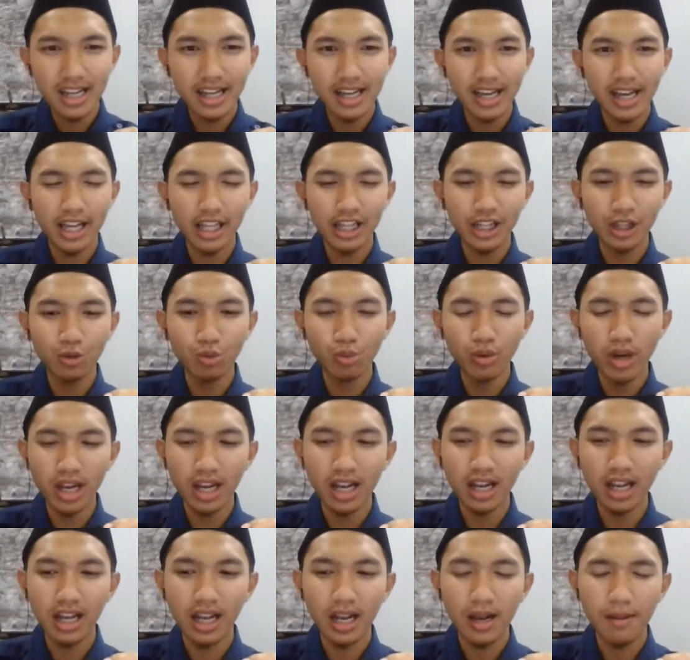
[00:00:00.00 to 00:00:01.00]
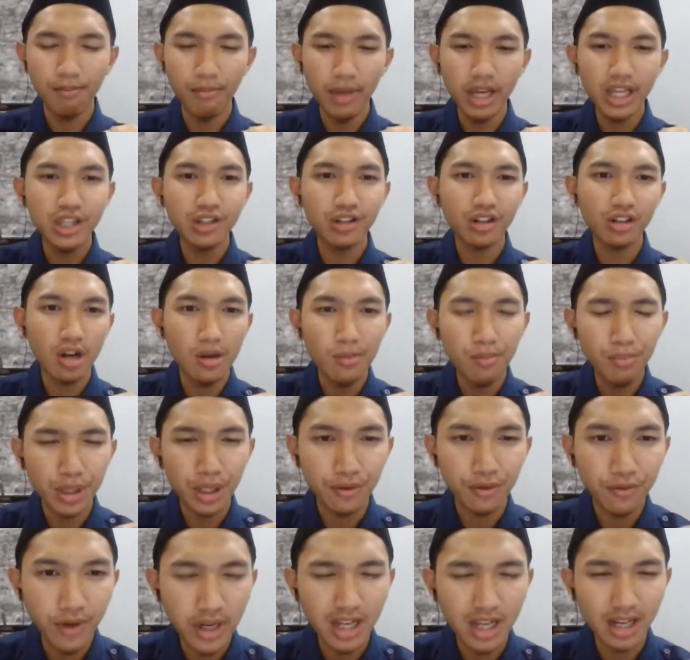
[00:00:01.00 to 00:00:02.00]
It will make your
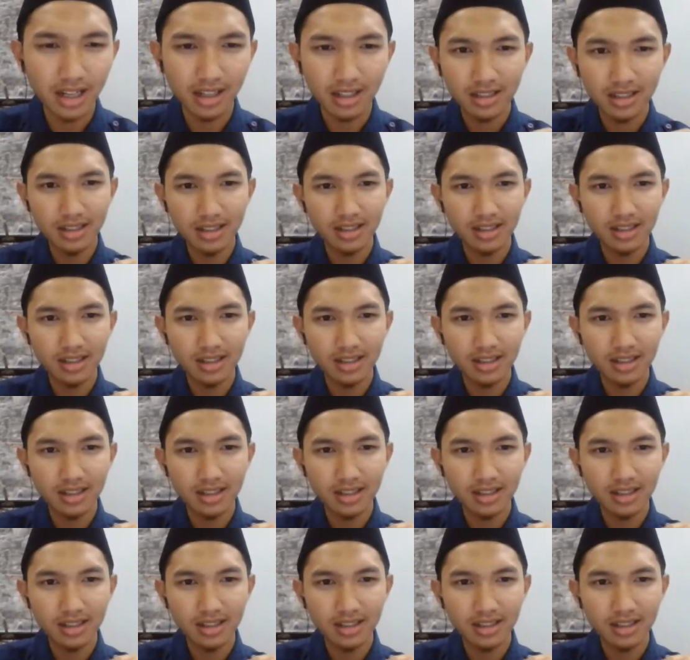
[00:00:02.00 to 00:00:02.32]
company fail,